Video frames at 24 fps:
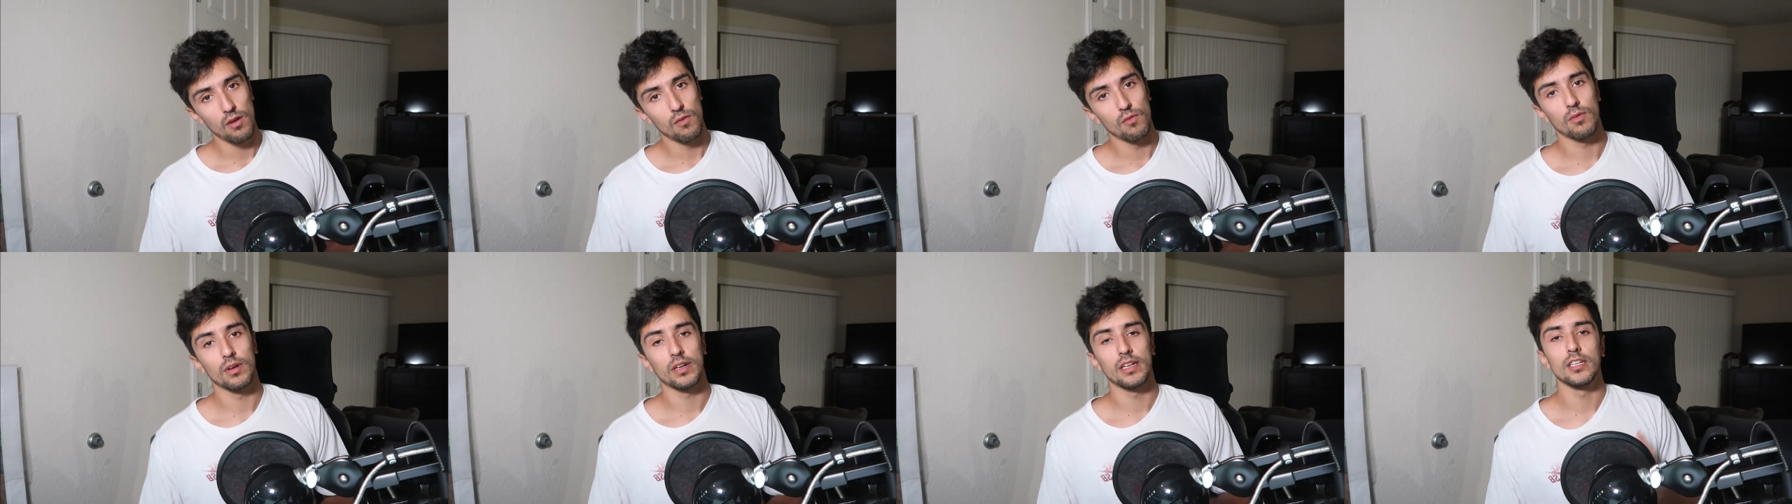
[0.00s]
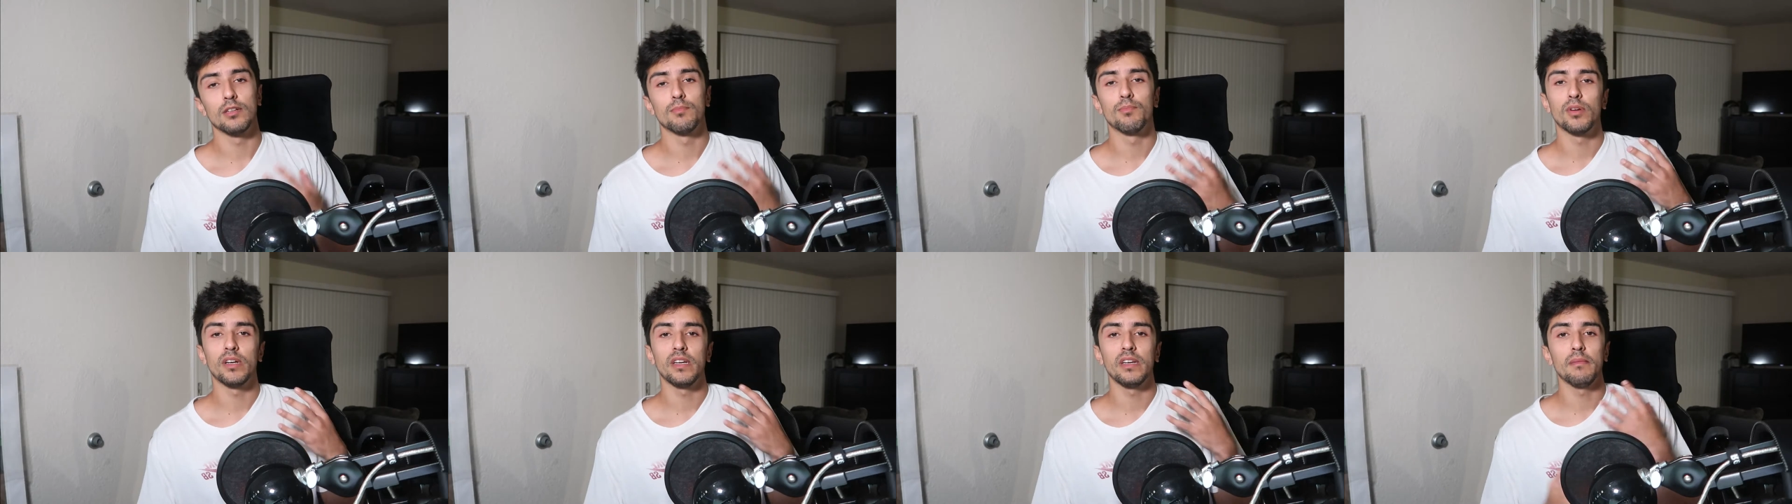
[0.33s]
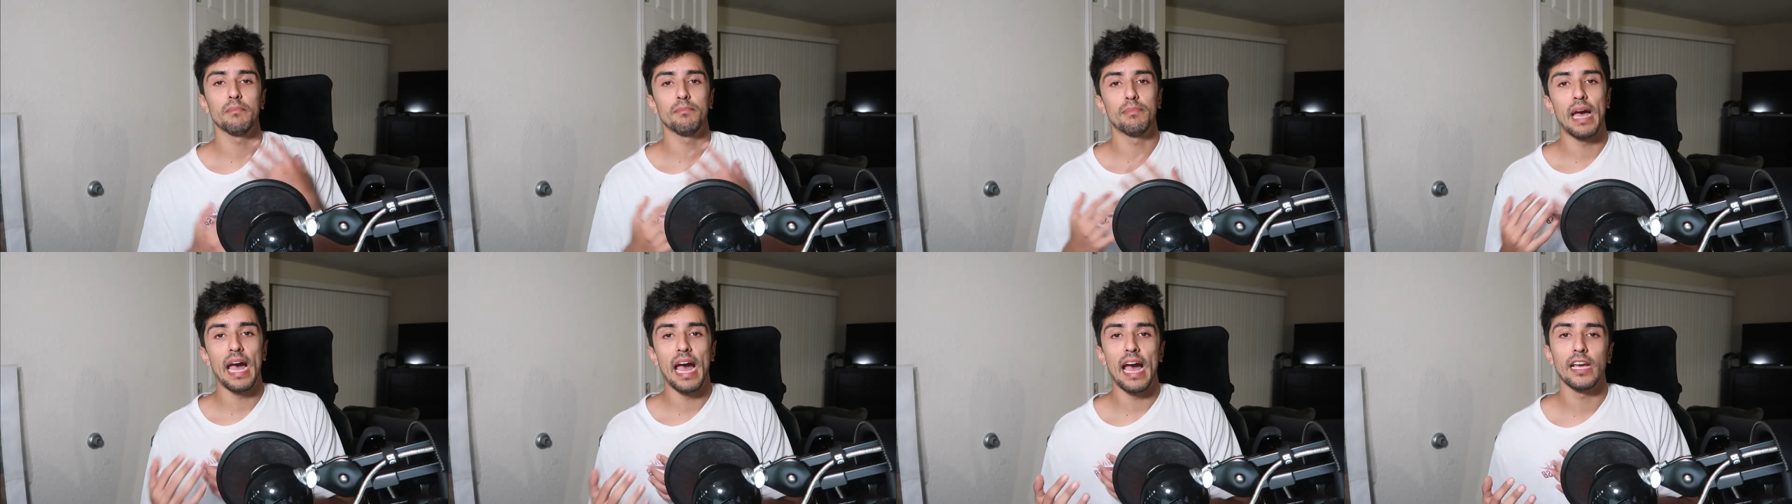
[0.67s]
we're gonna bring
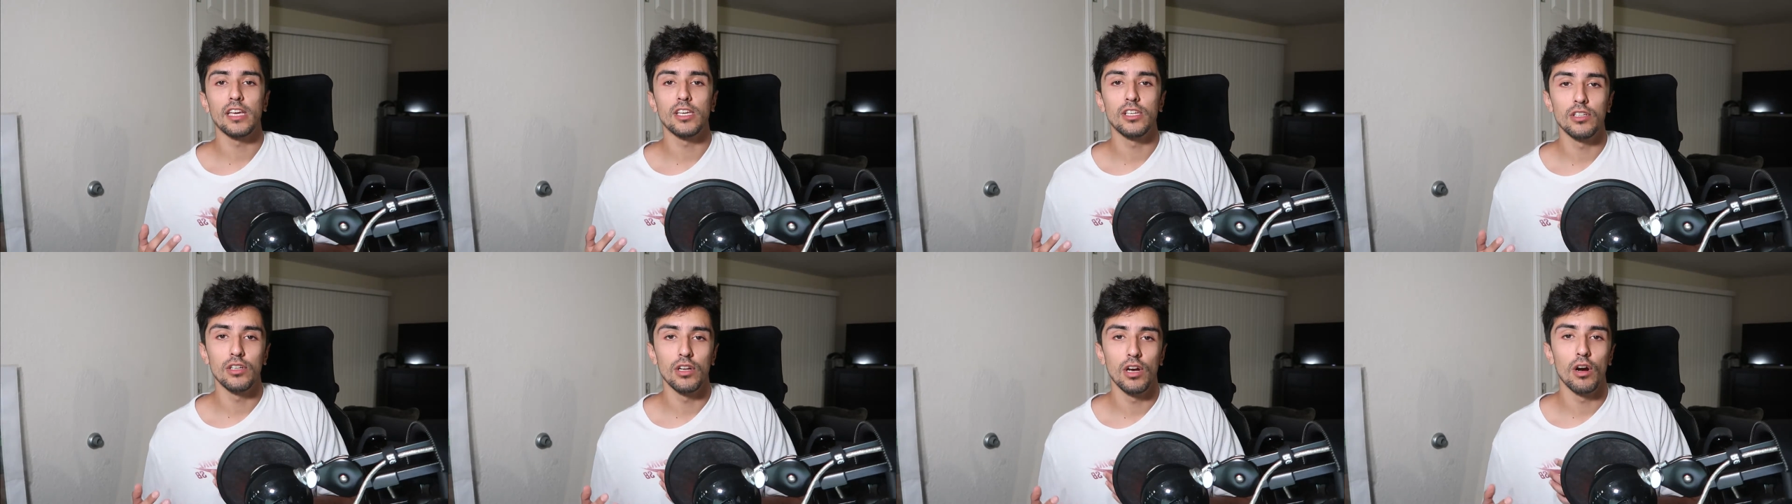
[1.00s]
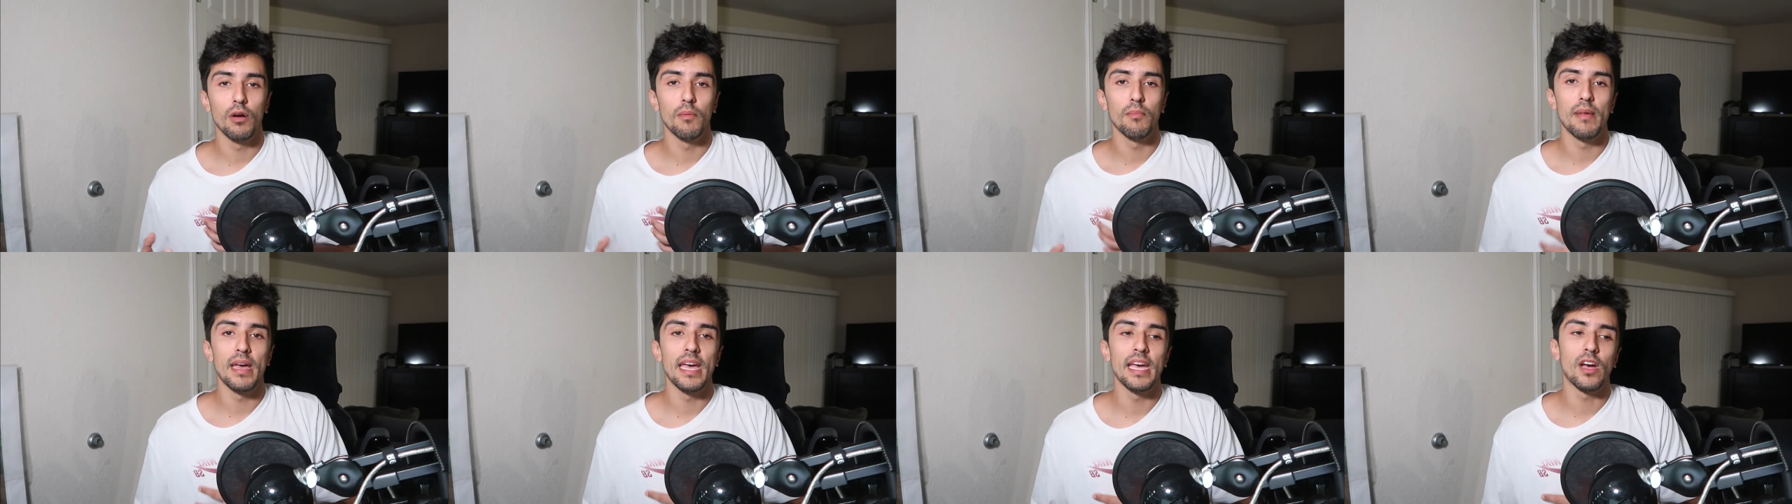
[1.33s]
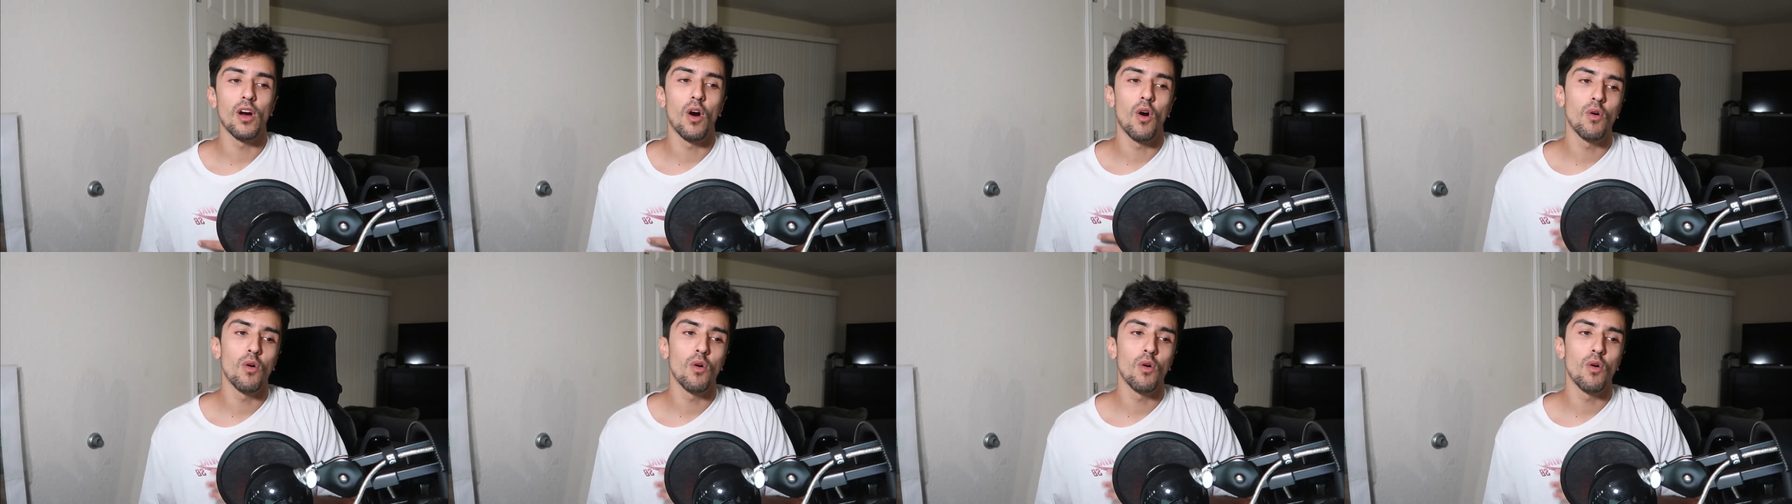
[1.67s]
it back, you know, make